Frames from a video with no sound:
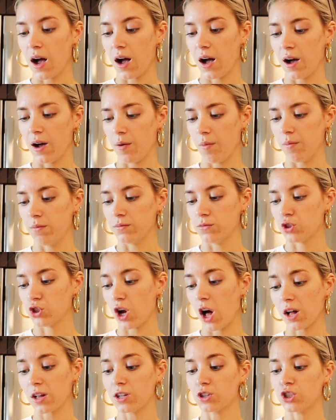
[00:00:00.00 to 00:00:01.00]
um,
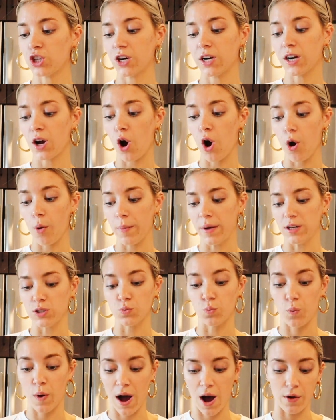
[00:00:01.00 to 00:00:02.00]
chocolate cherry
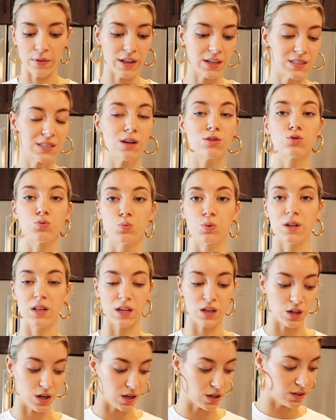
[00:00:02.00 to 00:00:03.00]
almond. Wow, that sounds
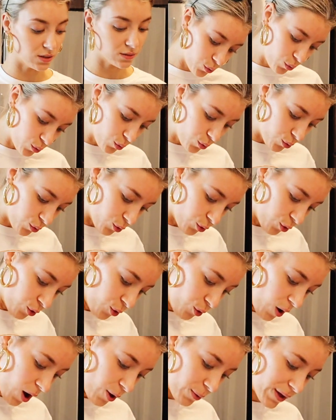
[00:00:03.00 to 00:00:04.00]
really good.
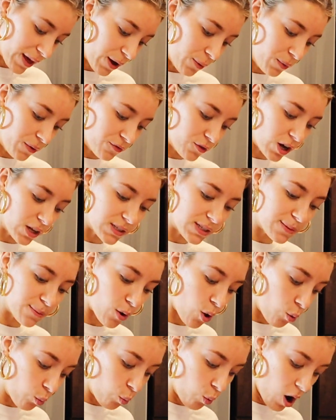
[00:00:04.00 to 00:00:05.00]
Ooh, okay, we've got
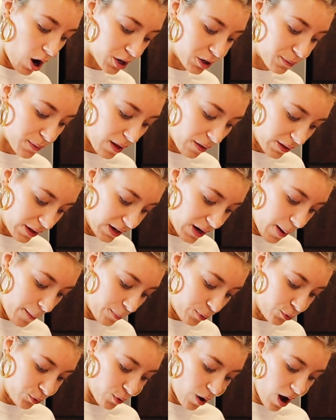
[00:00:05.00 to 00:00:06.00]
some watermelon
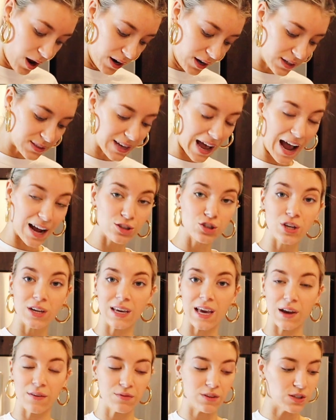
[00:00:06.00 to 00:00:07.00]
products. I actually
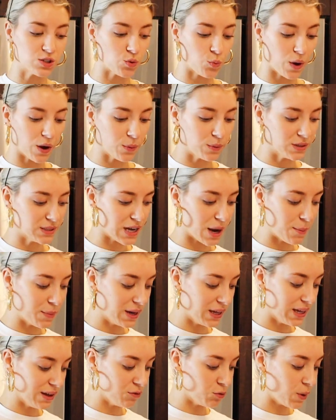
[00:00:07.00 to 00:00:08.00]
gave these away one time in
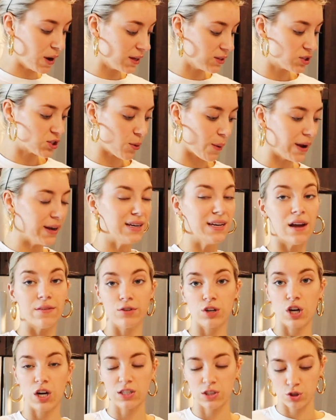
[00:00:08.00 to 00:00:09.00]
a giveaway, so I
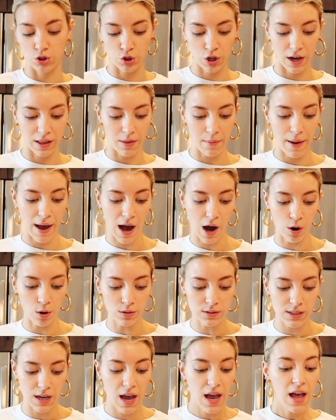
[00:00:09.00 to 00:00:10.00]
never got to try them
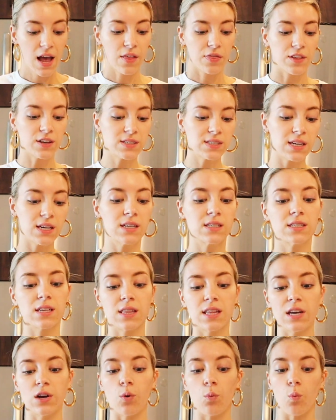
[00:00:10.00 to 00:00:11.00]
out. This is
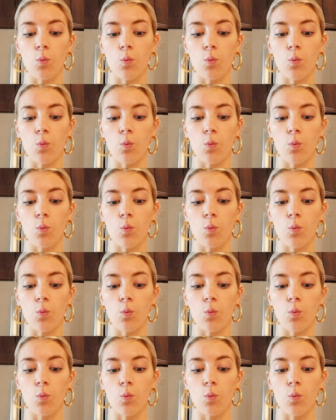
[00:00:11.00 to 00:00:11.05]
the